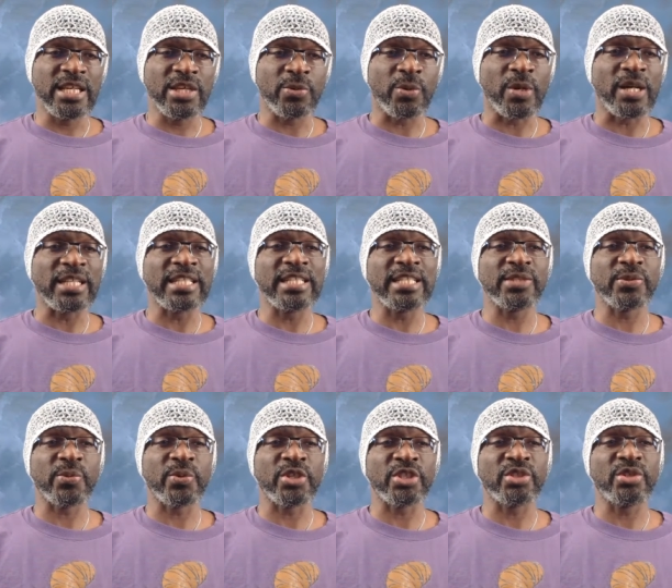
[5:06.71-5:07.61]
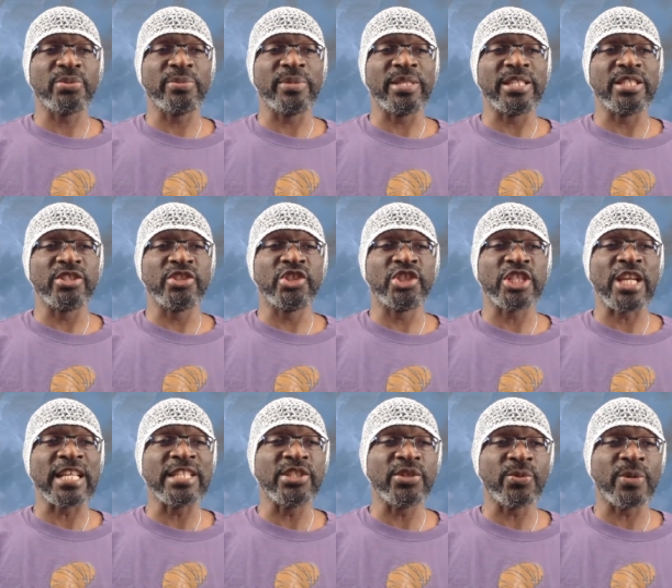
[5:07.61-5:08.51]
He wanted his work to be
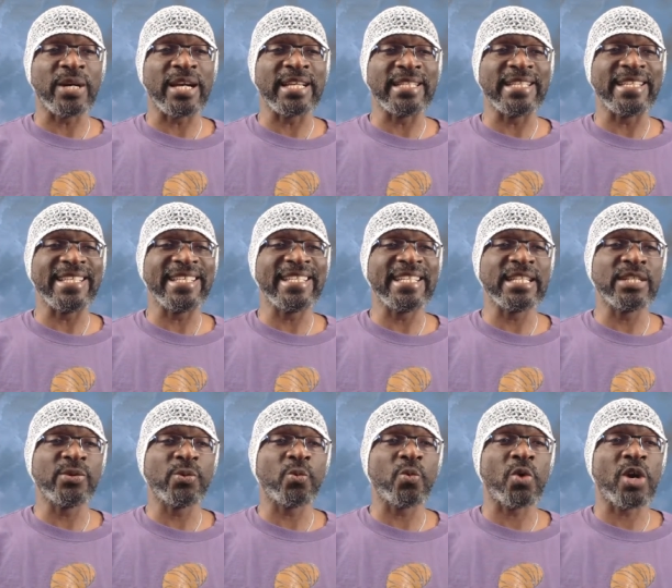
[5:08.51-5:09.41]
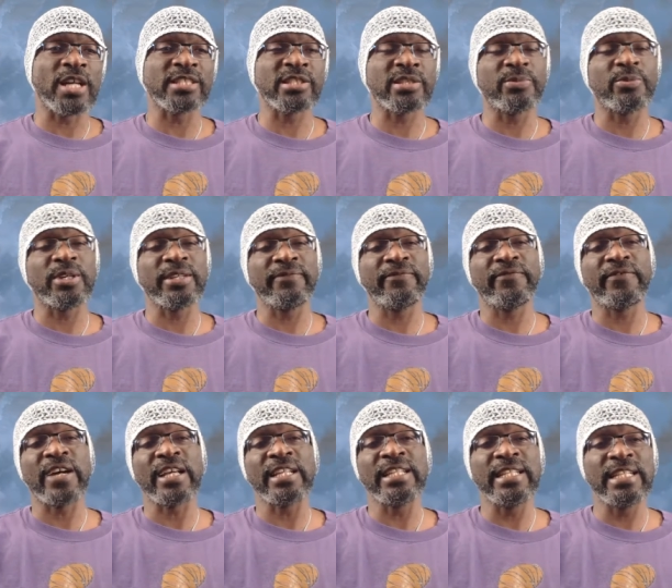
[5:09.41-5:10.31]
genuine. He didn't want someone
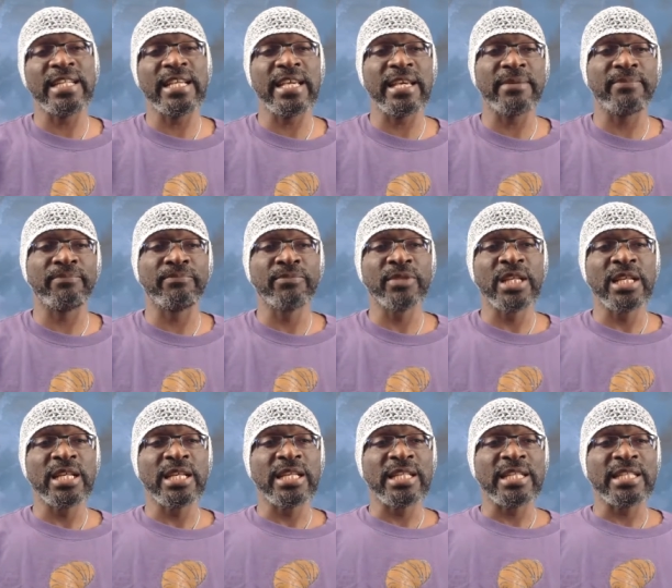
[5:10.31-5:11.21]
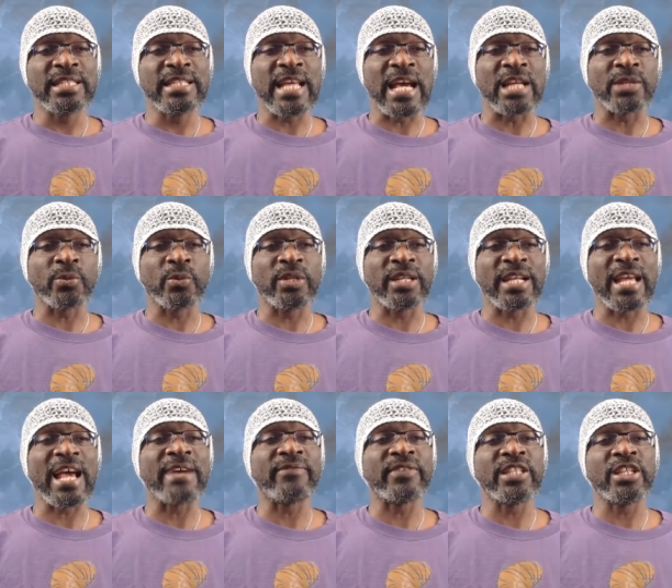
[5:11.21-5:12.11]
funding him that will
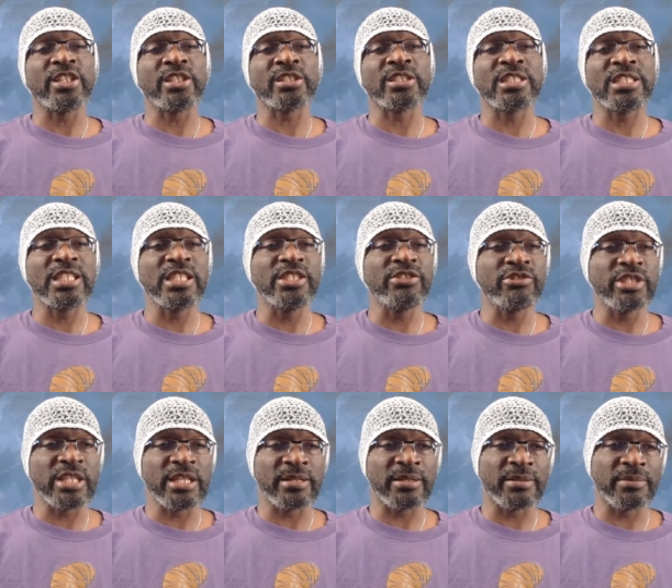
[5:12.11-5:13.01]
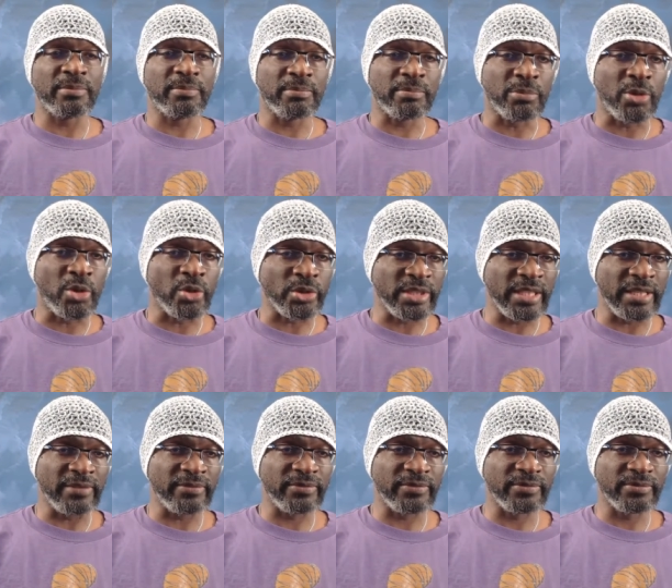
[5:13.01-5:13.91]
have an ulterior
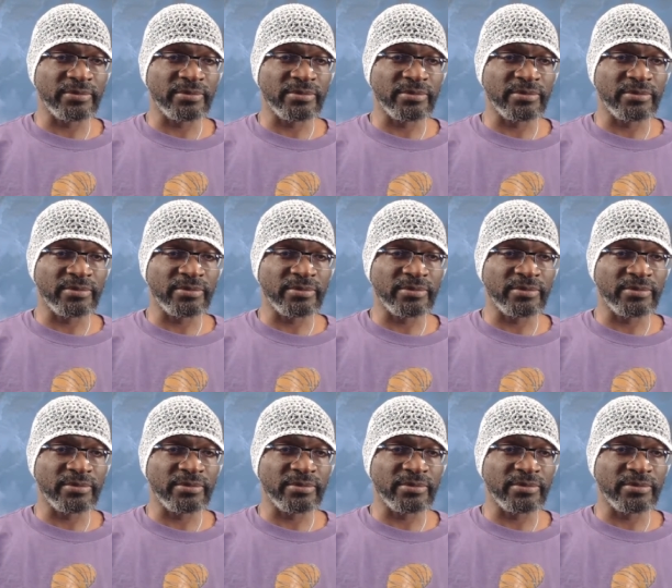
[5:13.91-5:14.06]
motive.